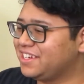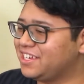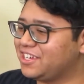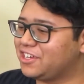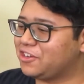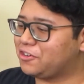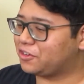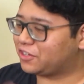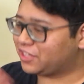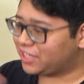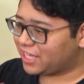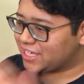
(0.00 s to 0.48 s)

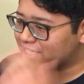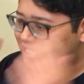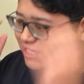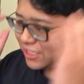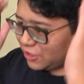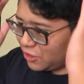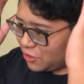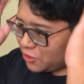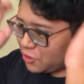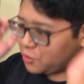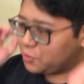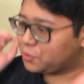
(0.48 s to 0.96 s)
Yo, classic
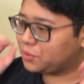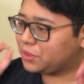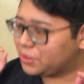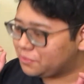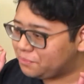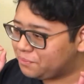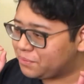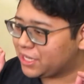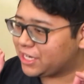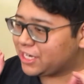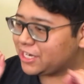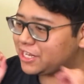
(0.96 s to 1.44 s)
Loco with the
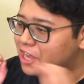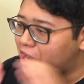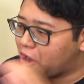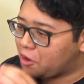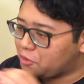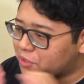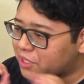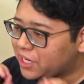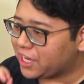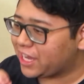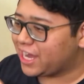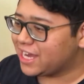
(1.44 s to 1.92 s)
beanie.
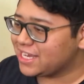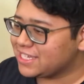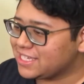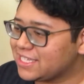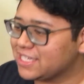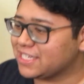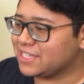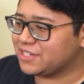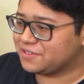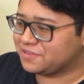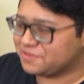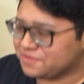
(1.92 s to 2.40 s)
Okay, I
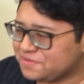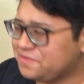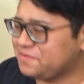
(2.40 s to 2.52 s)
see you.